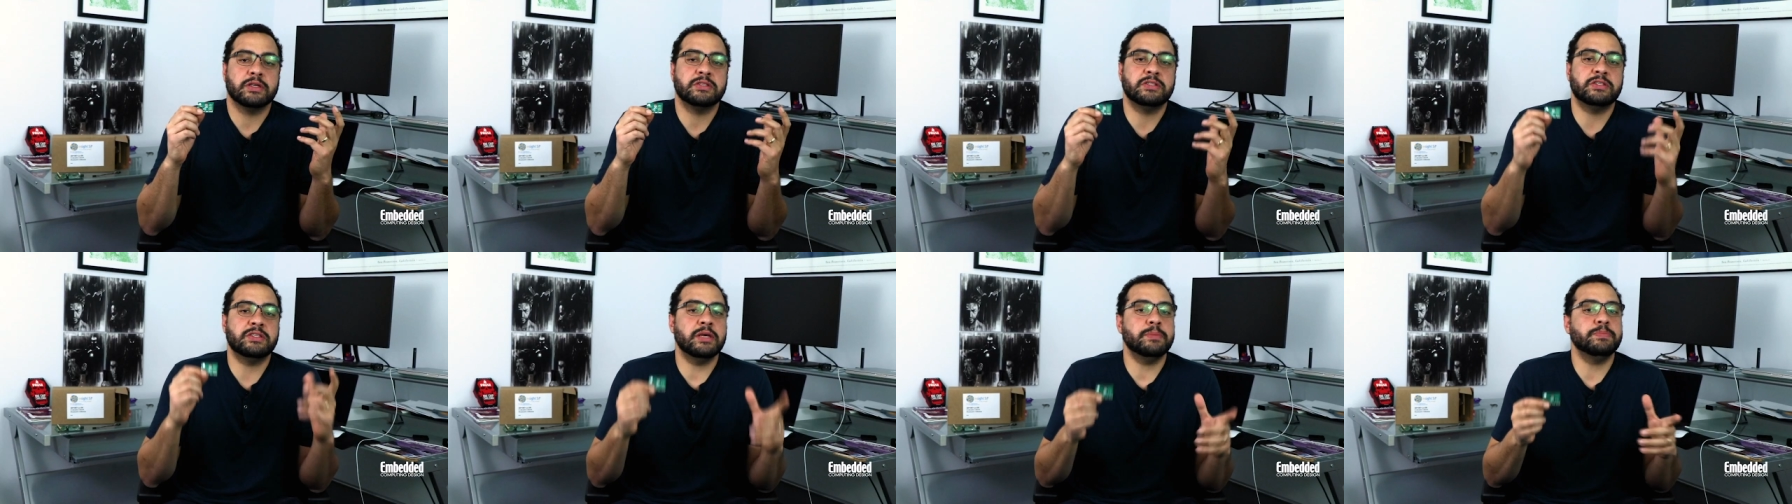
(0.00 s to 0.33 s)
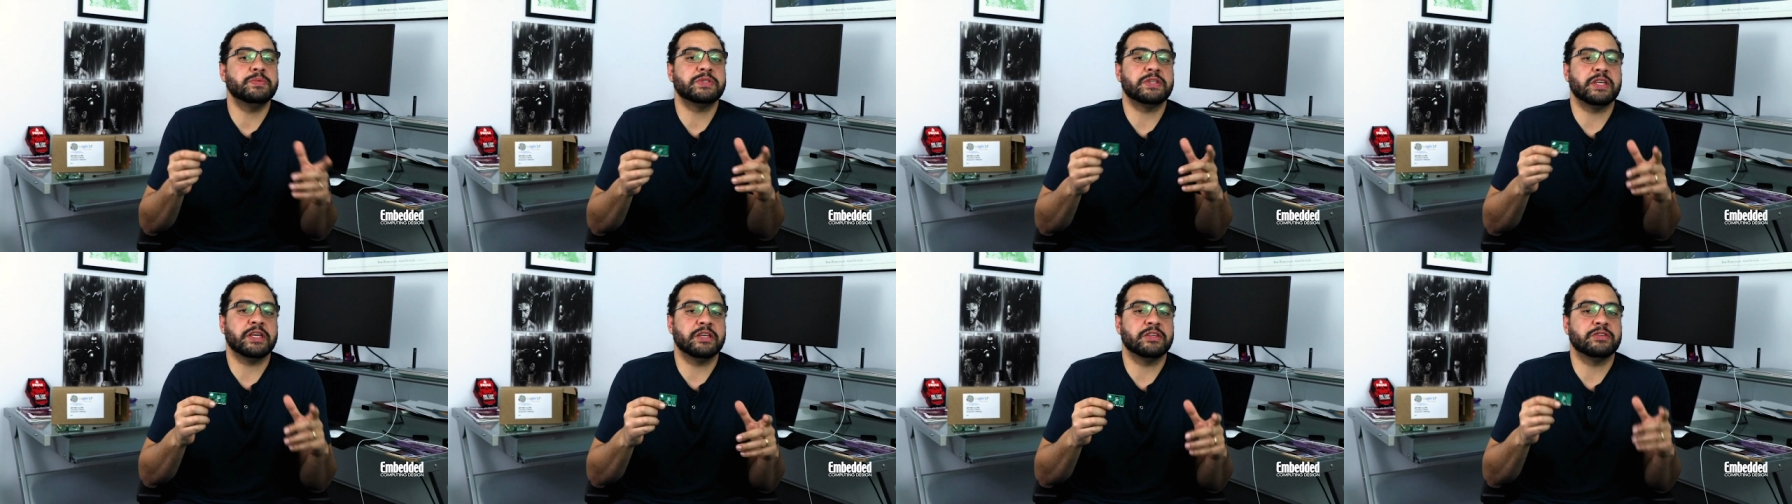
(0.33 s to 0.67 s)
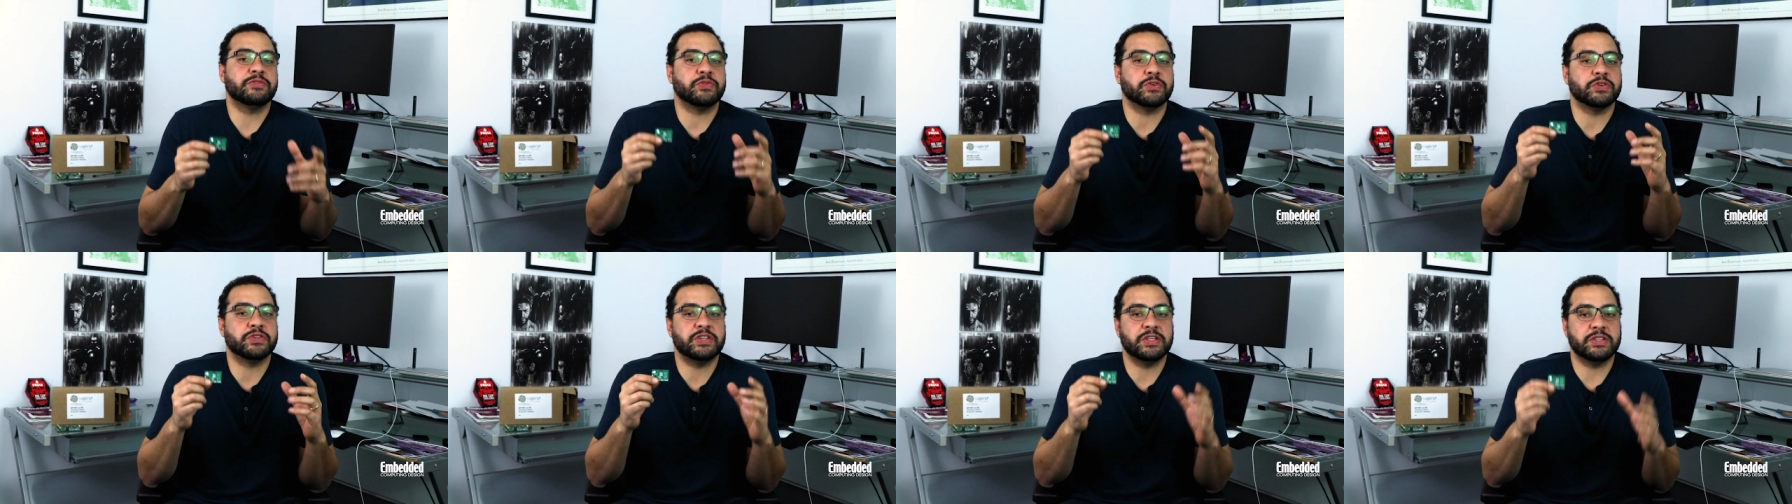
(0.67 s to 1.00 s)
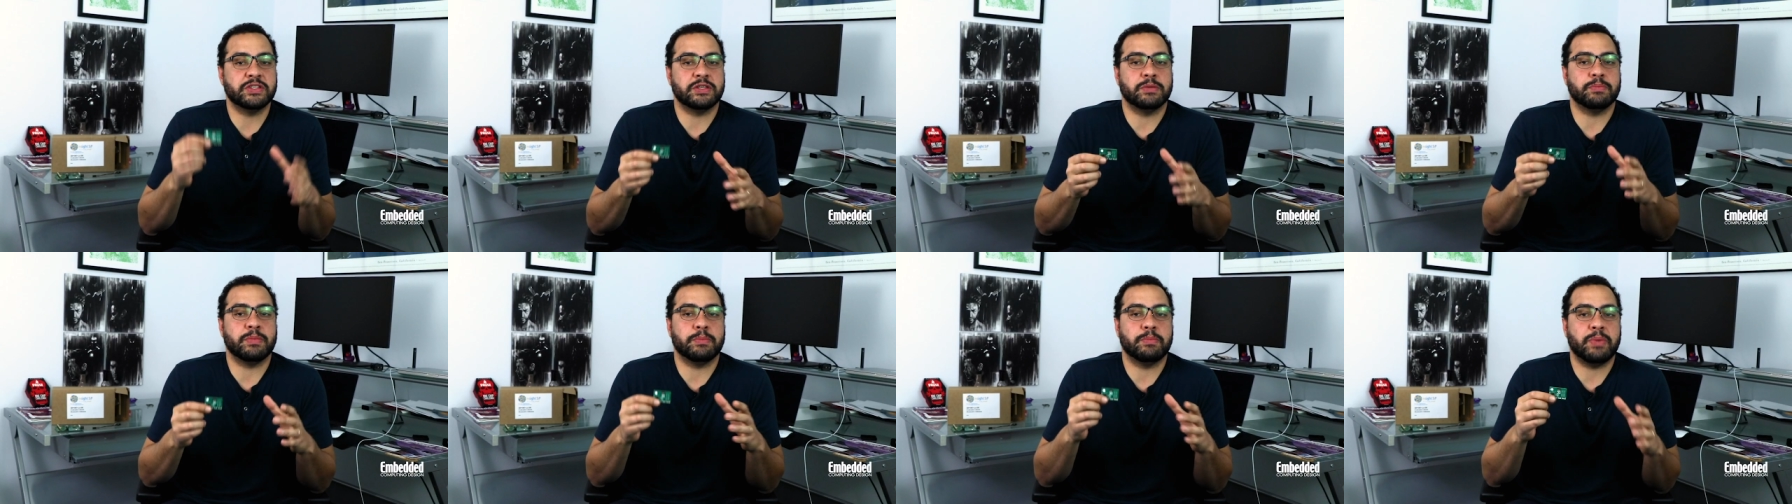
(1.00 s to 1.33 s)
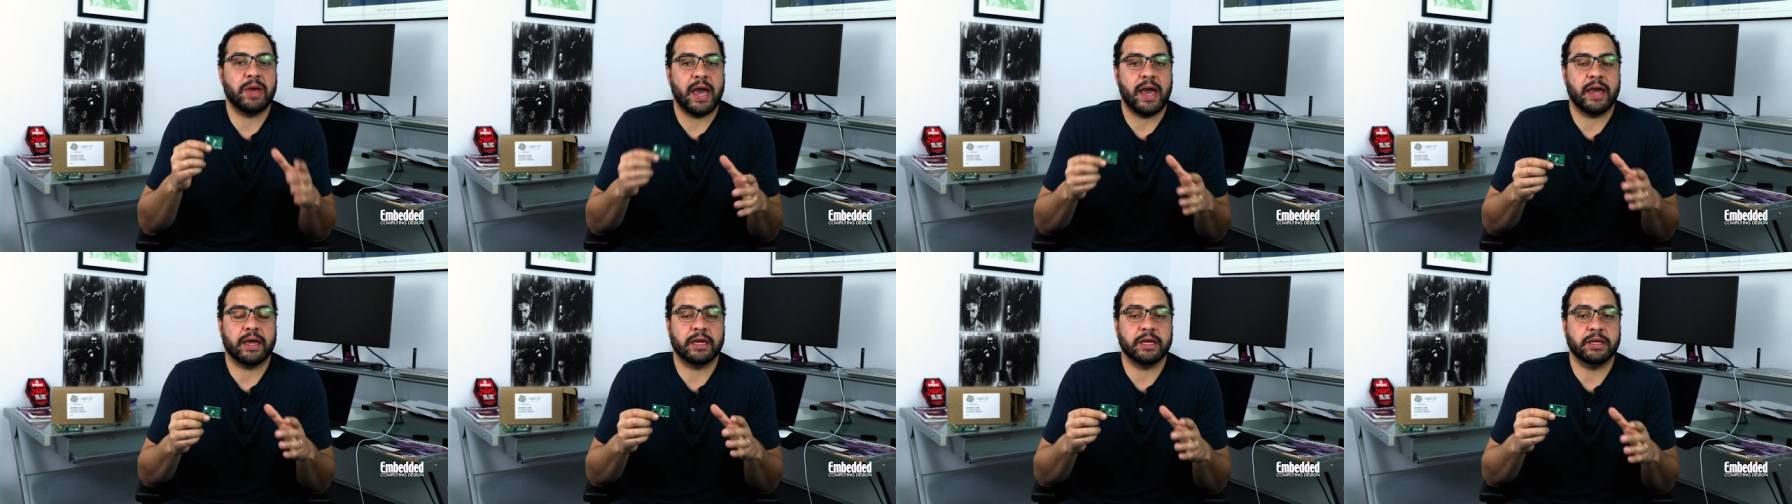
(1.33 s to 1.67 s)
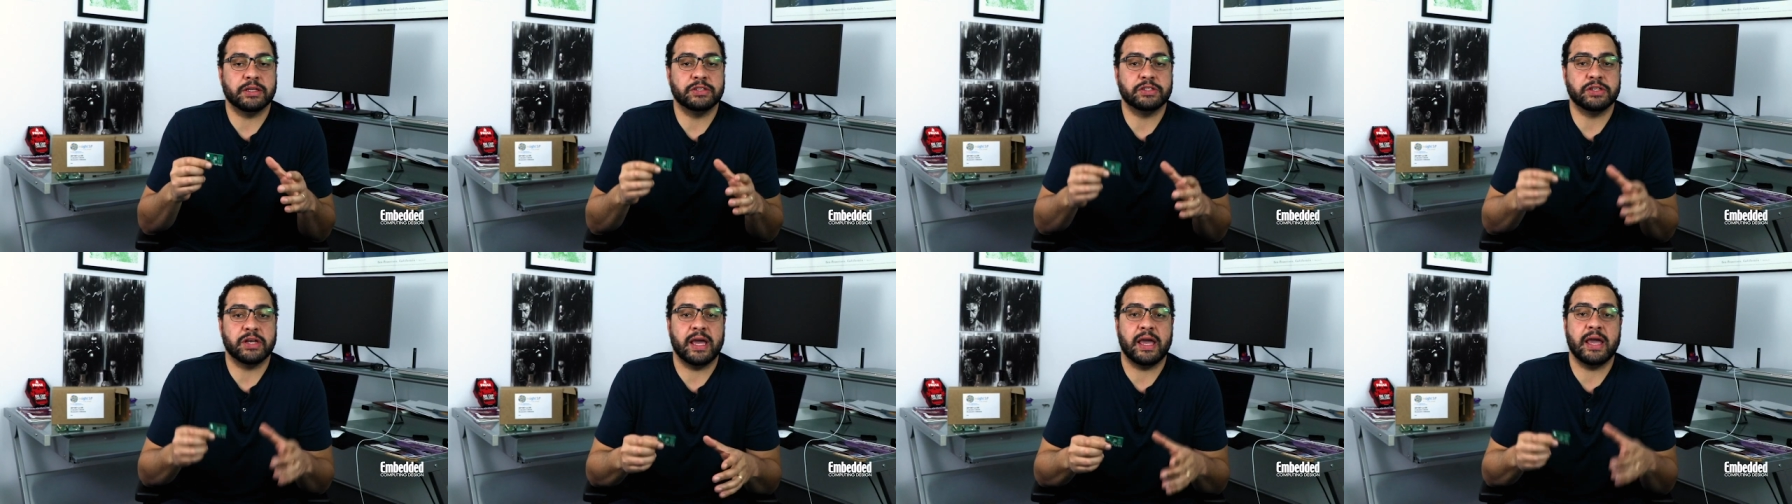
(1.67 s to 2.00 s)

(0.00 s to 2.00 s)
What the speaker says: SiP stands for System in Package,